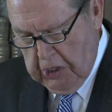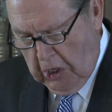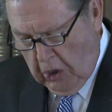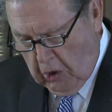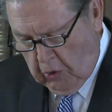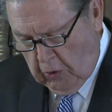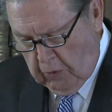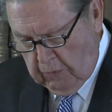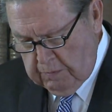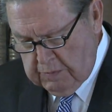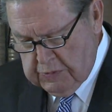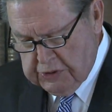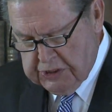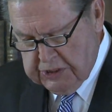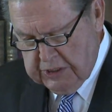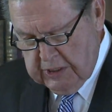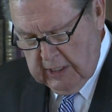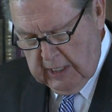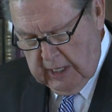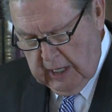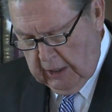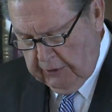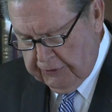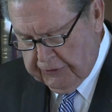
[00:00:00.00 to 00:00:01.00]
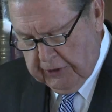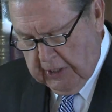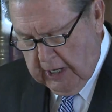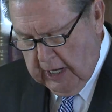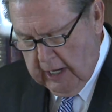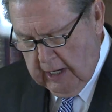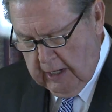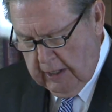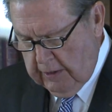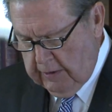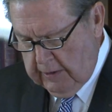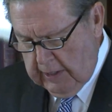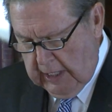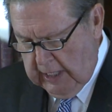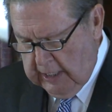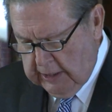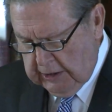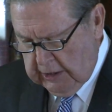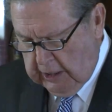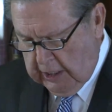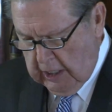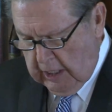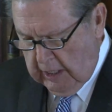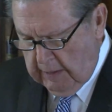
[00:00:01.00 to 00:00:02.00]
homes, health care,
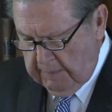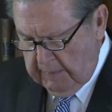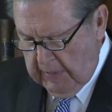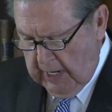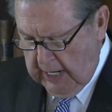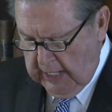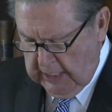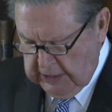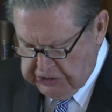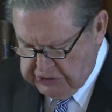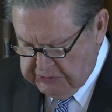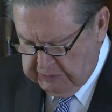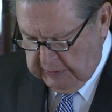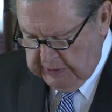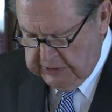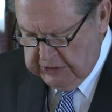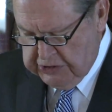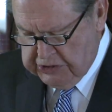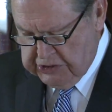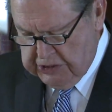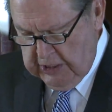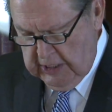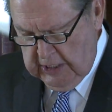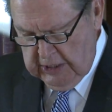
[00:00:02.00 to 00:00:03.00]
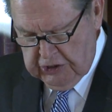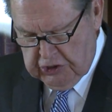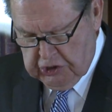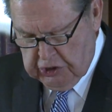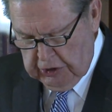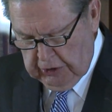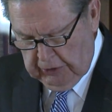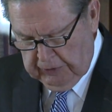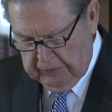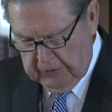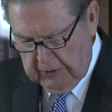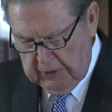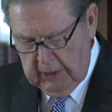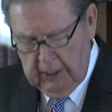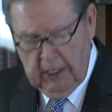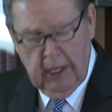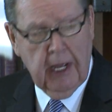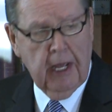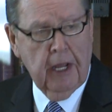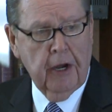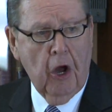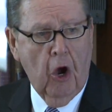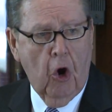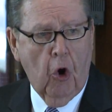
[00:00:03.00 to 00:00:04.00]
income, husbands, children,
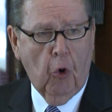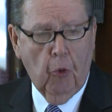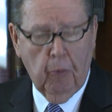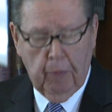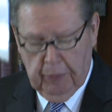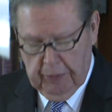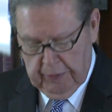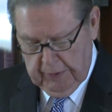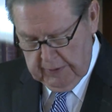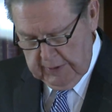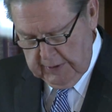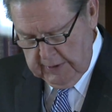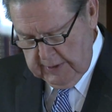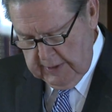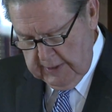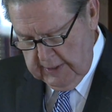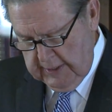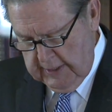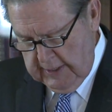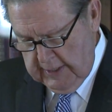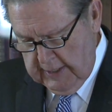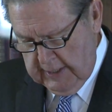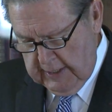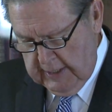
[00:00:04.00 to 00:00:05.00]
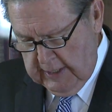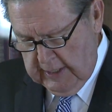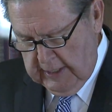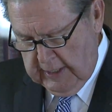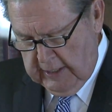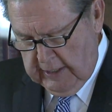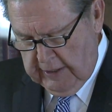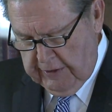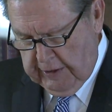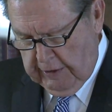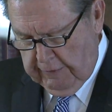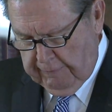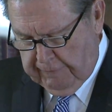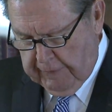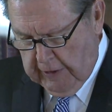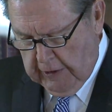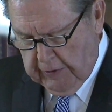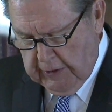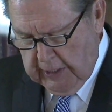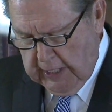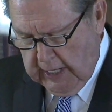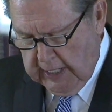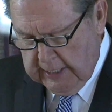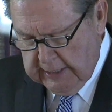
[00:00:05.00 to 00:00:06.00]
and hope. Their
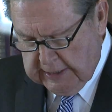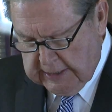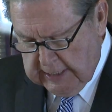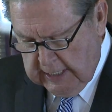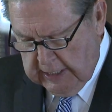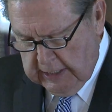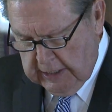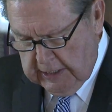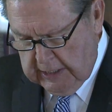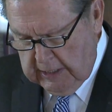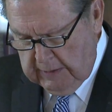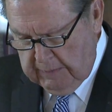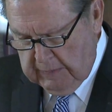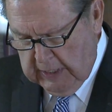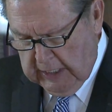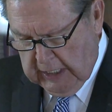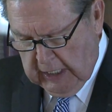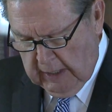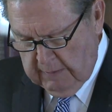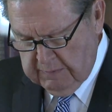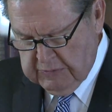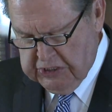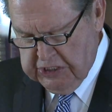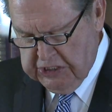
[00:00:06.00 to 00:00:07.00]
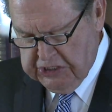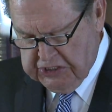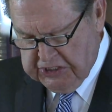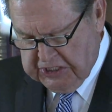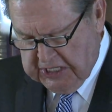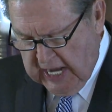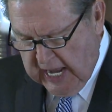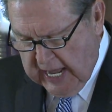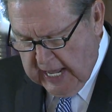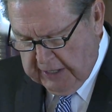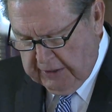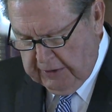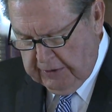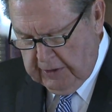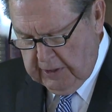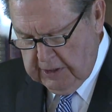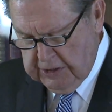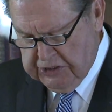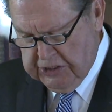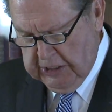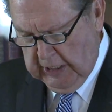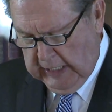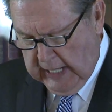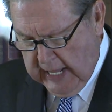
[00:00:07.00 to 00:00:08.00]
very identity becomes as tattered
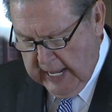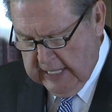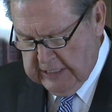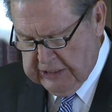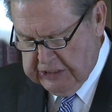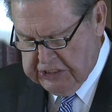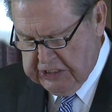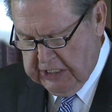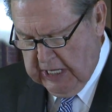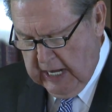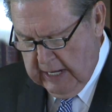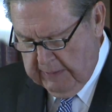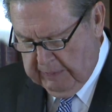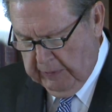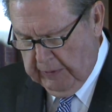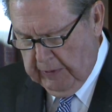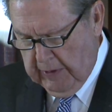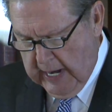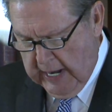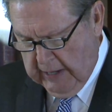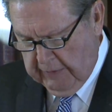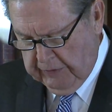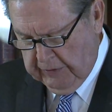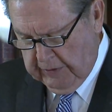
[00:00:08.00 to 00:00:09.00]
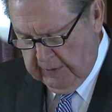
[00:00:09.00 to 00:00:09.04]
as the landscape around